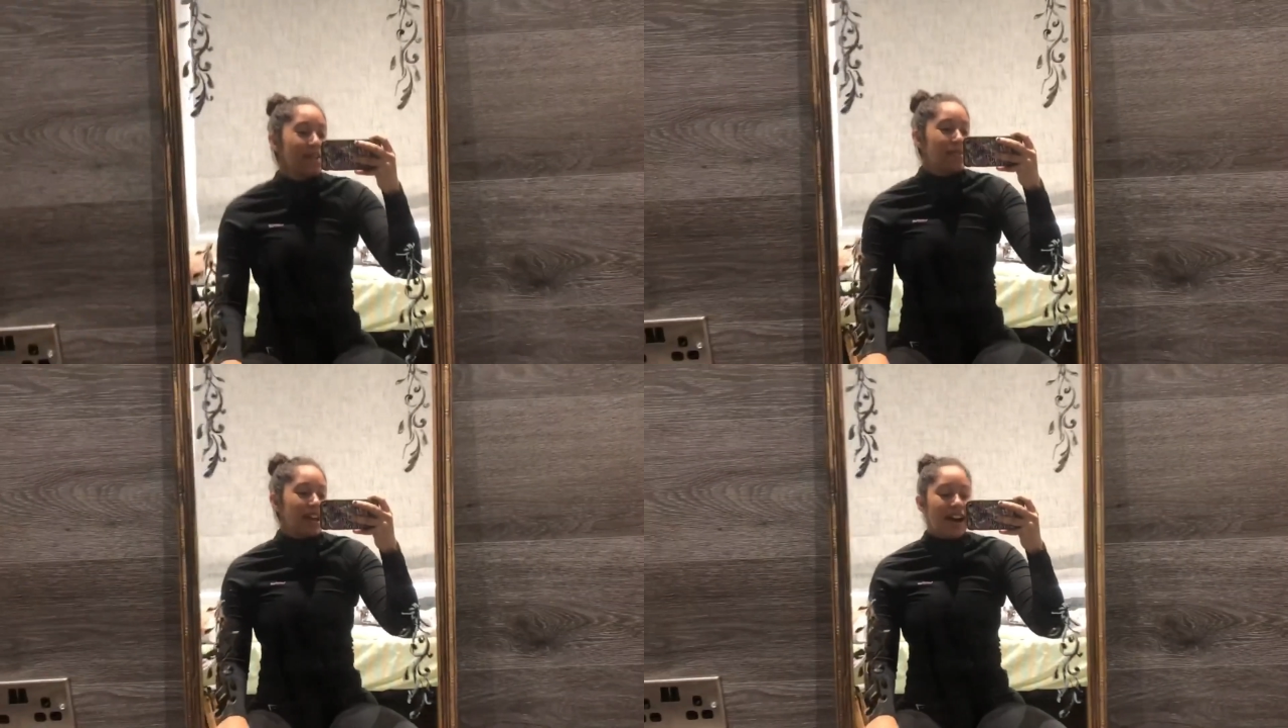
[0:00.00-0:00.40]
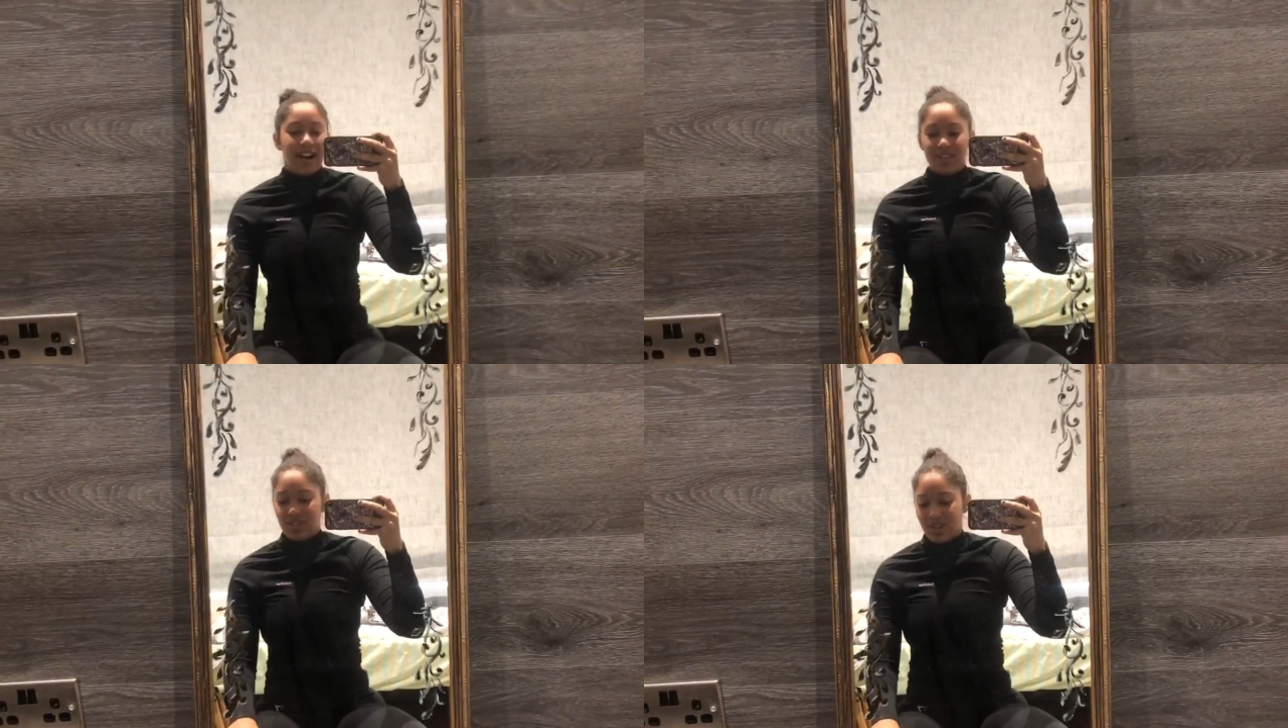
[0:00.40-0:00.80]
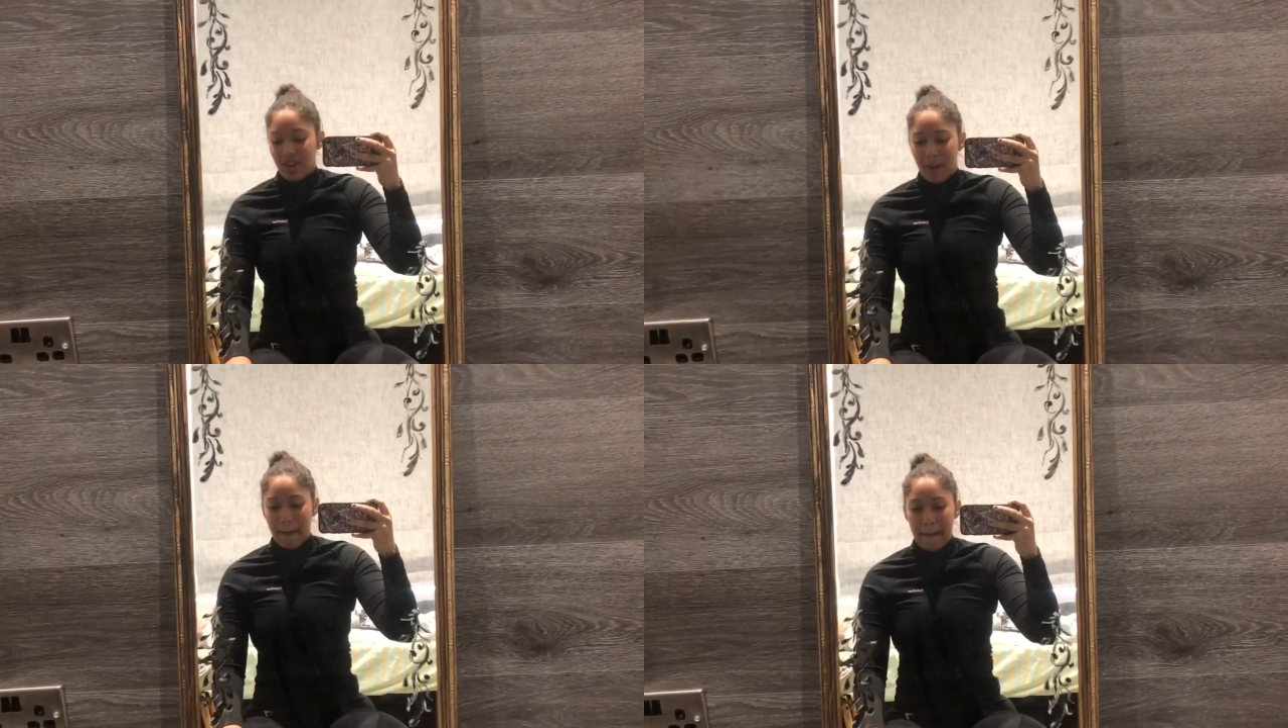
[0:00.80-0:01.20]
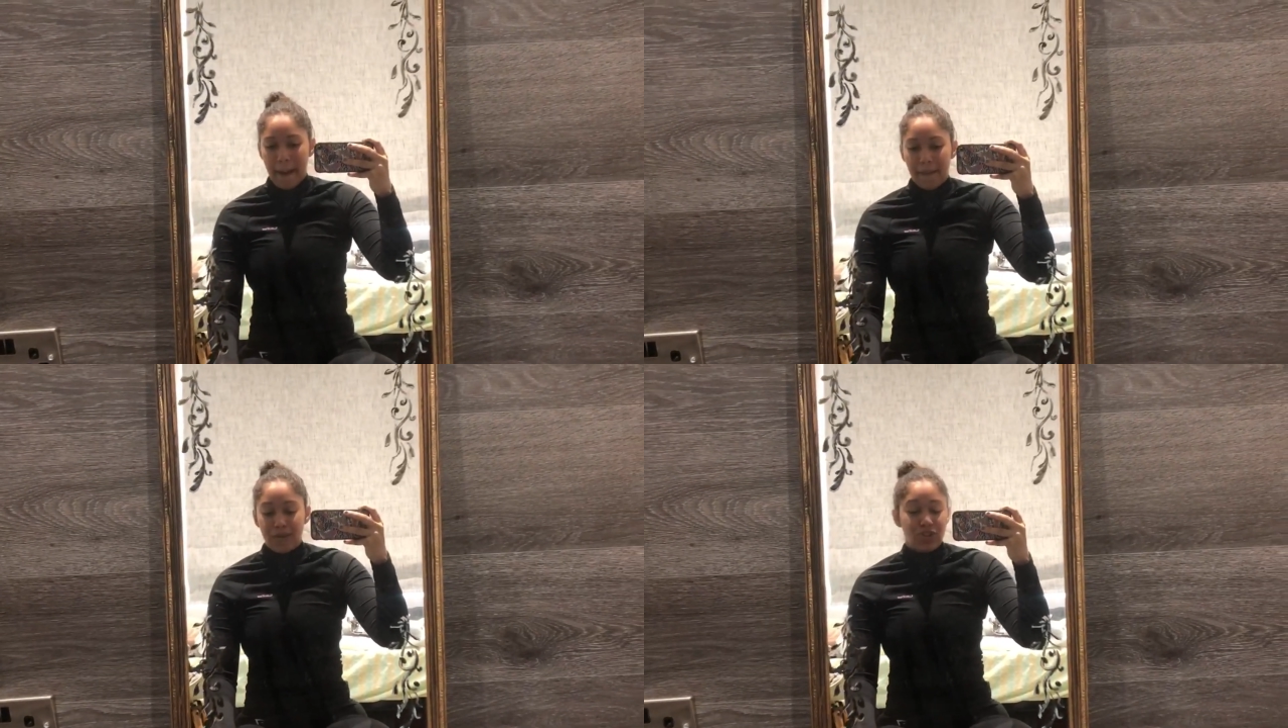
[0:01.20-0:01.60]
but yeah, I just thought
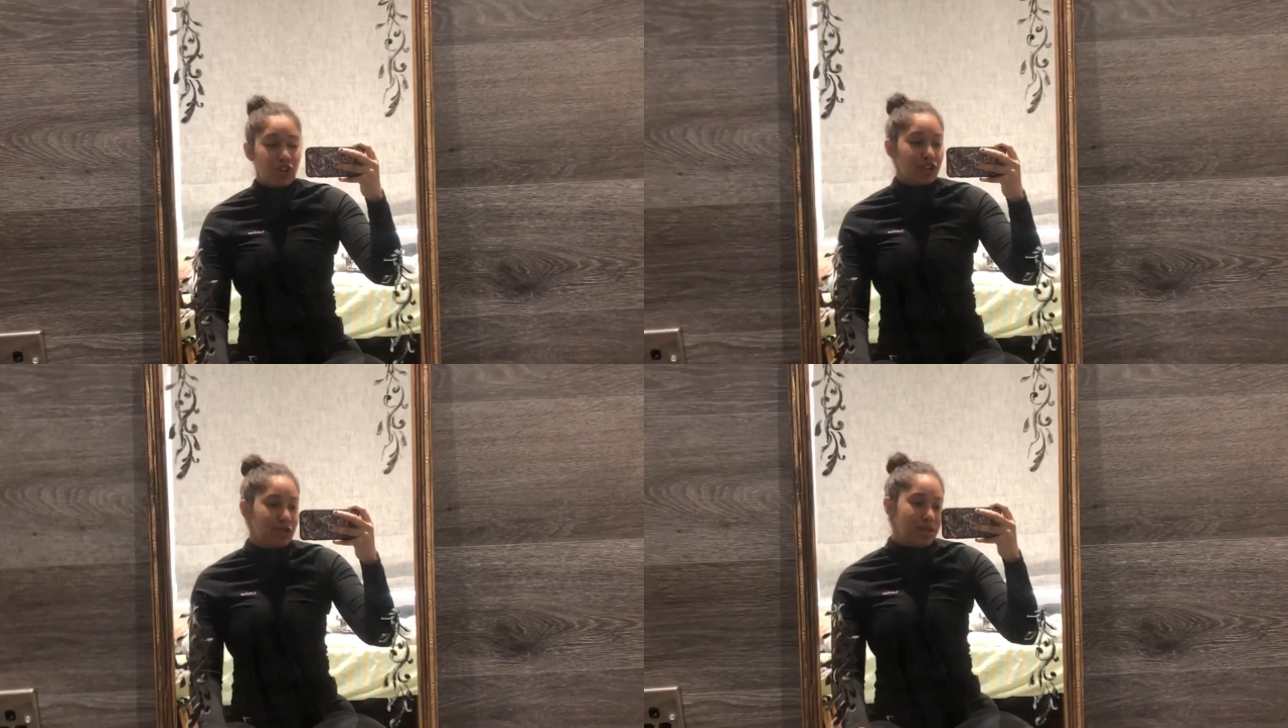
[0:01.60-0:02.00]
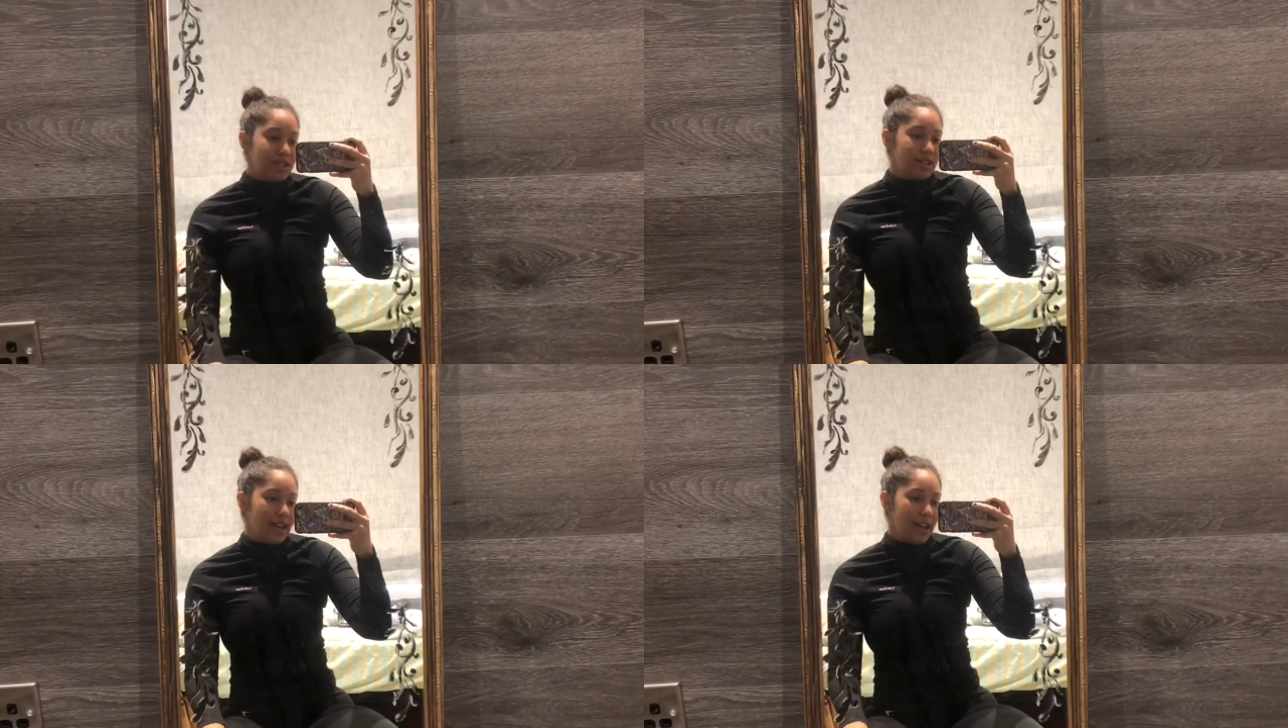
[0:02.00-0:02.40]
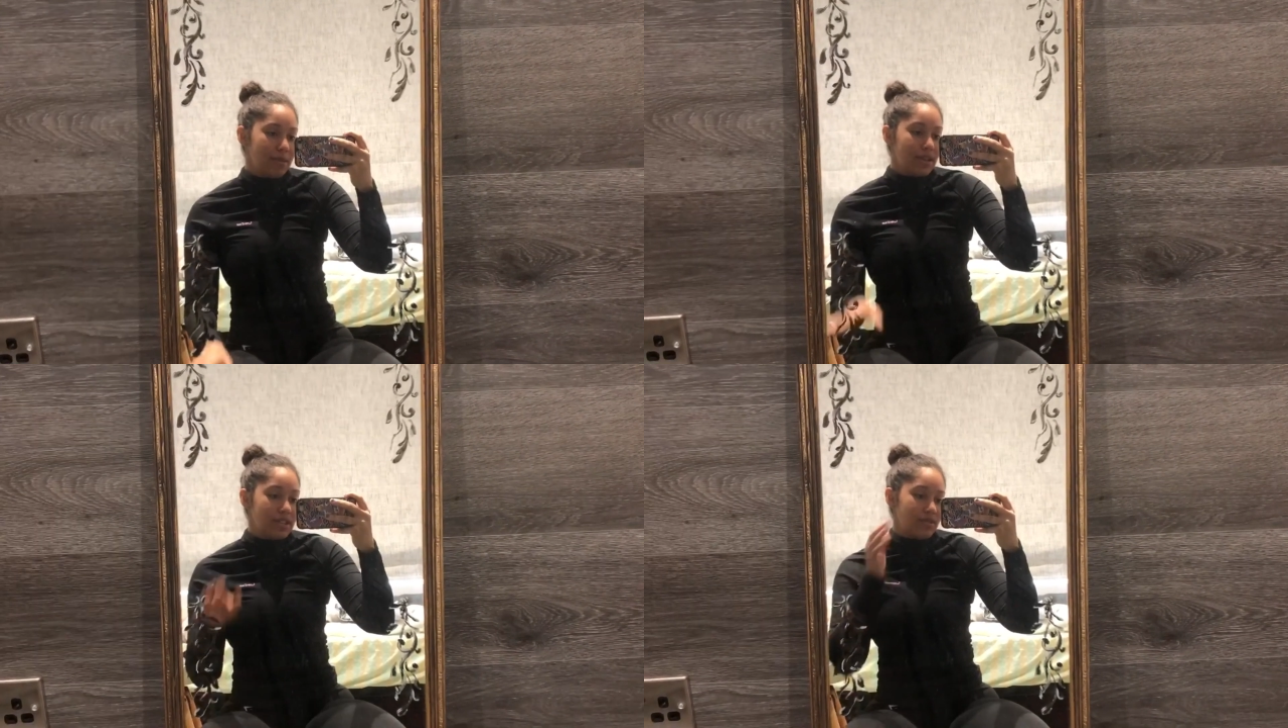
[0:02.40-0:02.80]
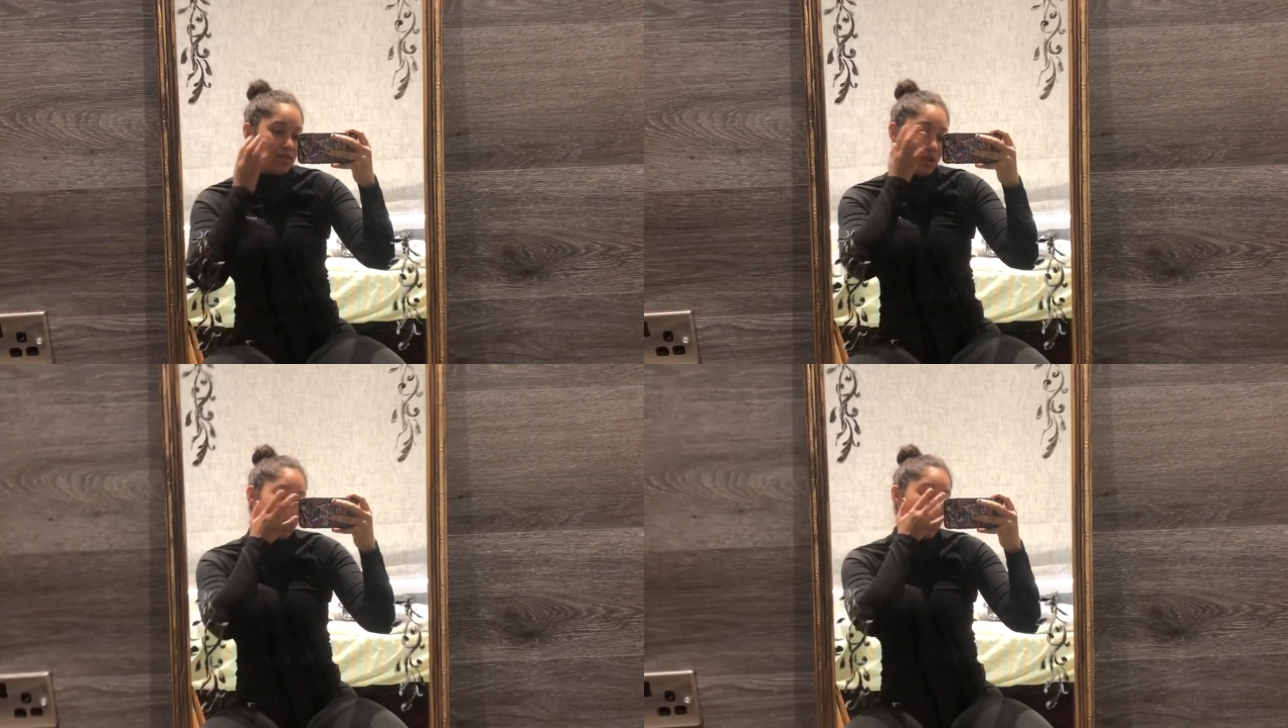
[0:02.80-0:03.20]
I would document today because I have
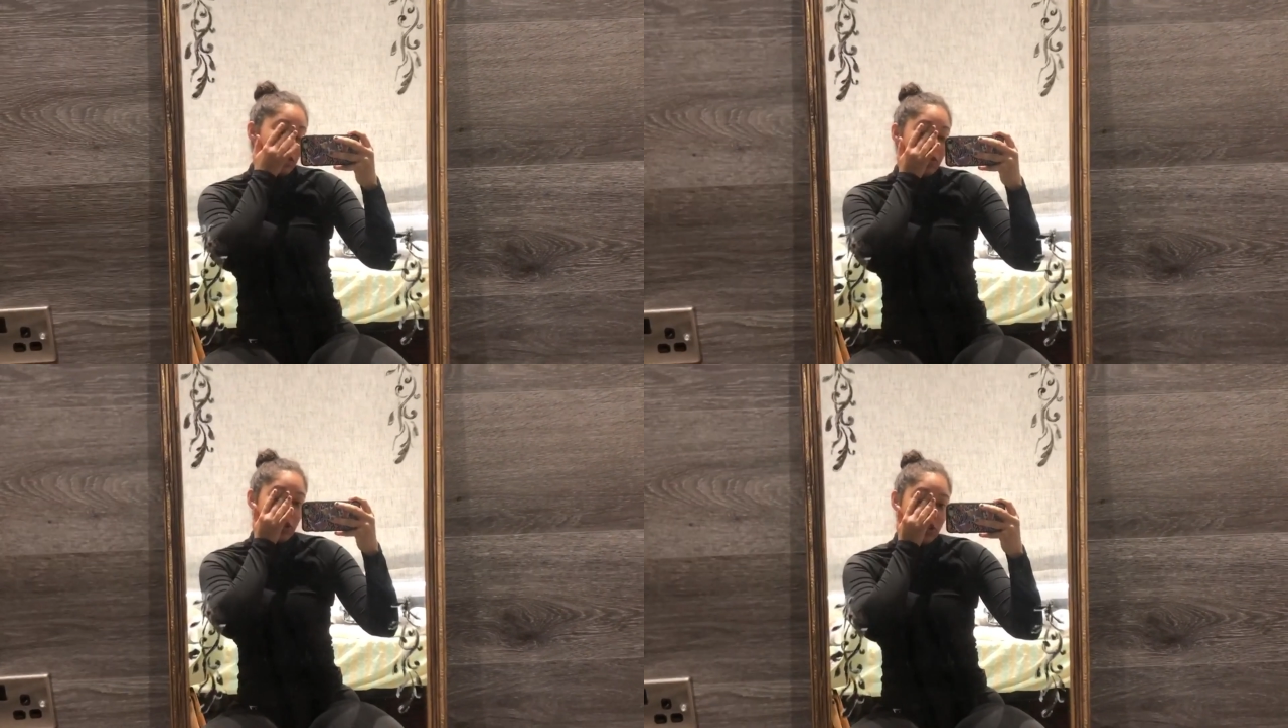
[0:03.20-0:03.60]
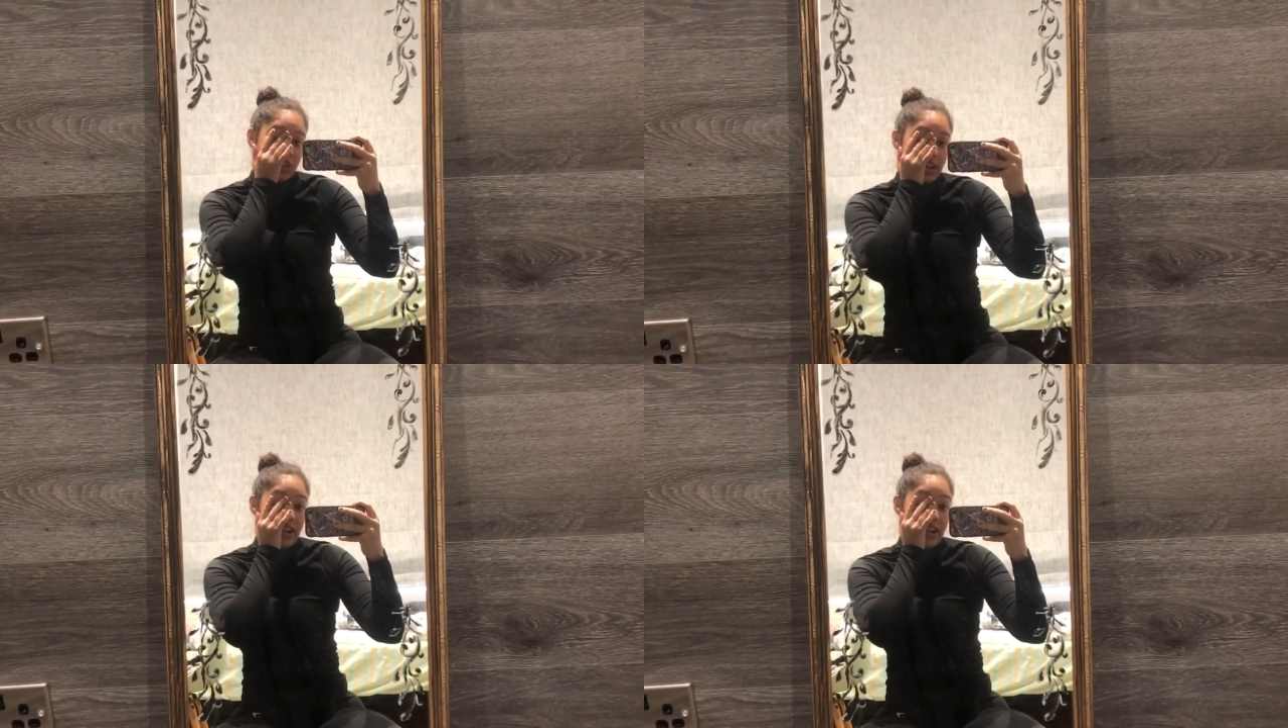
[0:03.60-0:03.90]
quite a lot of work done.